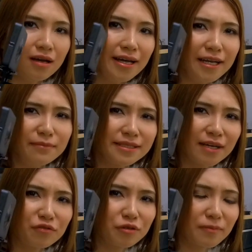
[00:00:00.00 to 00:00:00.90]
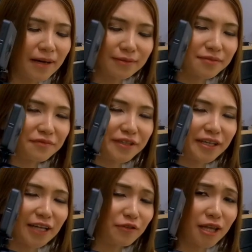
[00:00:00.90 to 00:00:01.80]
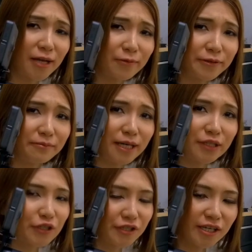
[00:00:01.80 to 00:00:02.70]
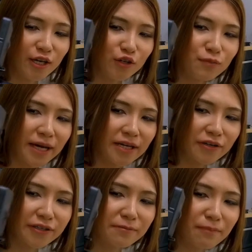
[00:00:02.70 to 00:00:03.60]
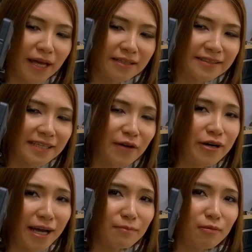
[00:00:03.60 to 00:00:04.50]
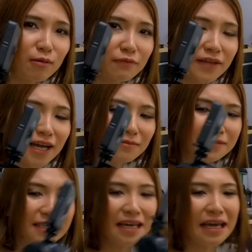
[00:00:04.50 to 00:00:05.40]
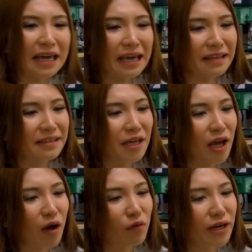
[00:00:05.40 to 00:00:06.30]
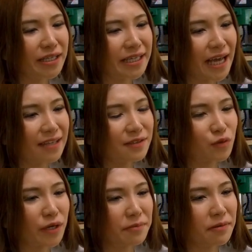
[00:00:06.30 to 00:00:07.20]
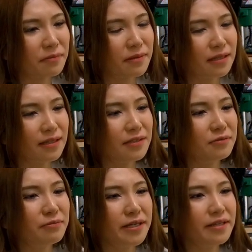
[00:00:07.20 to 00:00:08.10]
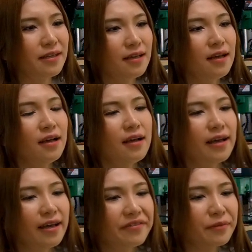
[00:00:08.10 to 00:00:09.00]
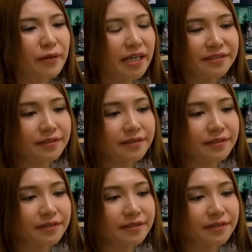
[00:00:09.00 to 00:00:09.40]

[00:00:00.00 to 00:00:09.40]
Let me tell you about something I don't like very much. You might heard it bend itself a couple of times and it already got scraped up a little bit uh, because